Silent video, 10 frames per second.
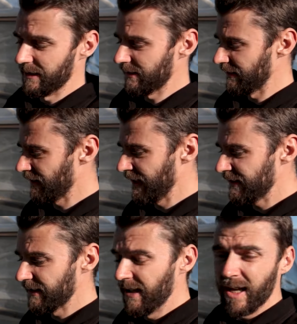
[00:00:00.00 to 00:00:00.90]
against the
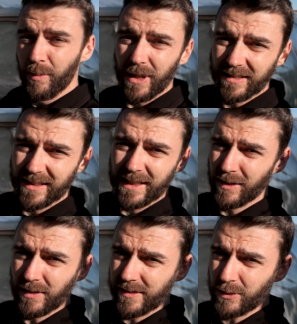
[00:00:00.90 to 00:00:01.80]
sides. Basically,
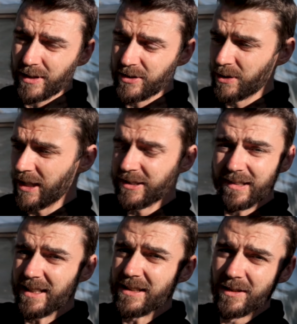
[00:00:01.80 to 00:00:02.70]
long story short, I
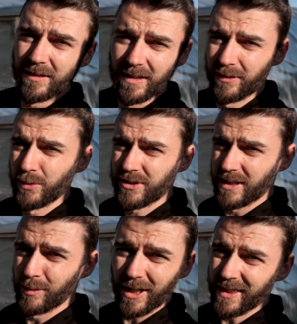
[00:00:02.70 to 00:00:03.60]
just didn't use enough wood
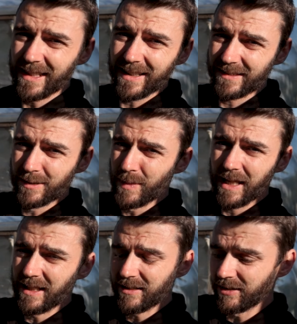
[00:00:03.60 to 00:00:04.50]
chip. I think that's the
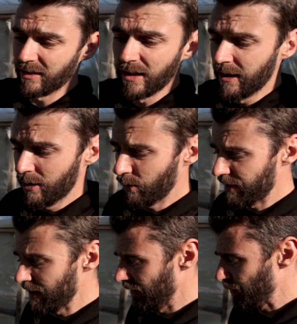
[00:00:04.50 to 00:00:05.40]
main issue
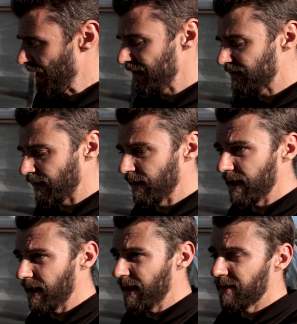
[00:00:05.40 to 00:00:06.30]
with those beds. So
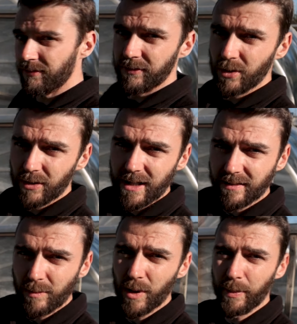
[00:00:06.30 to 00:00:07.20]
if you're in a
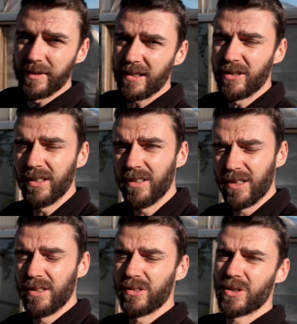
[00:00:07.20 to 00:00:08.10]
similar position, you
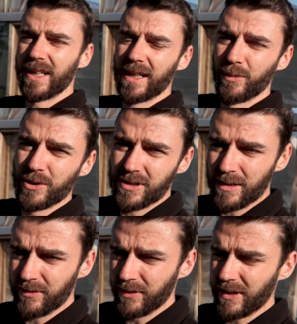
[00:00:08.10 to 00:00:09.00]
know, you're trying out wood
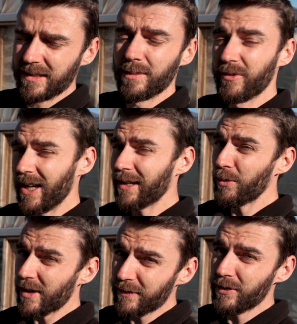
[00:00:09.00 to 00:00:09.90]
chip for the first time, I've had
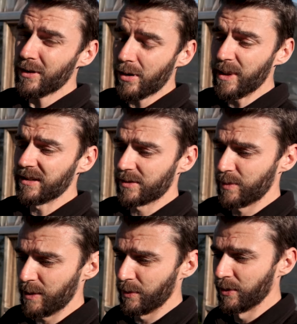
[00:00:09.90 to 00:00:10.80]
quite a few comments from
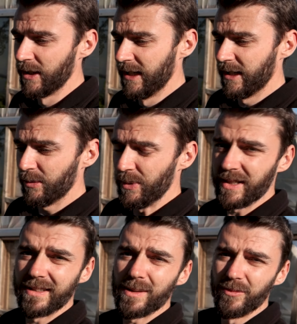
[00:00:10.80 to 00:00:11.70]
people
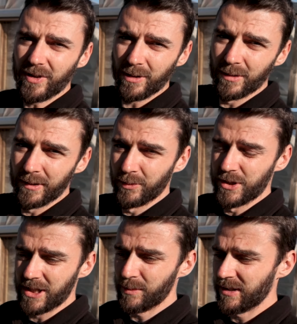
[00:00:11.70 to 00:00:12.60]
with a dim view of
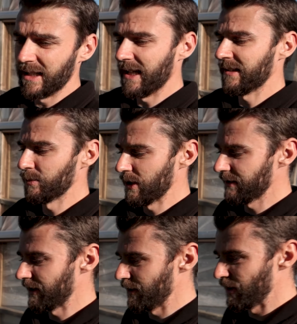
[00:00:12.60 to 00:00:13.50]
wood chip saying it hasn't
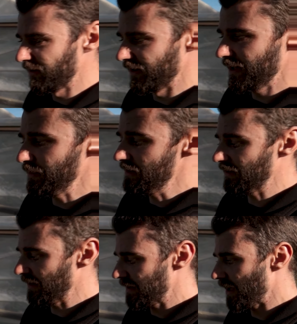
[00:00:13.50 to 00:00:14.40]
worked very well for them
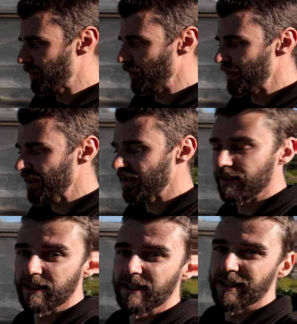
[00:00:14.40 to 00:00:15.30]
using the cardboard method.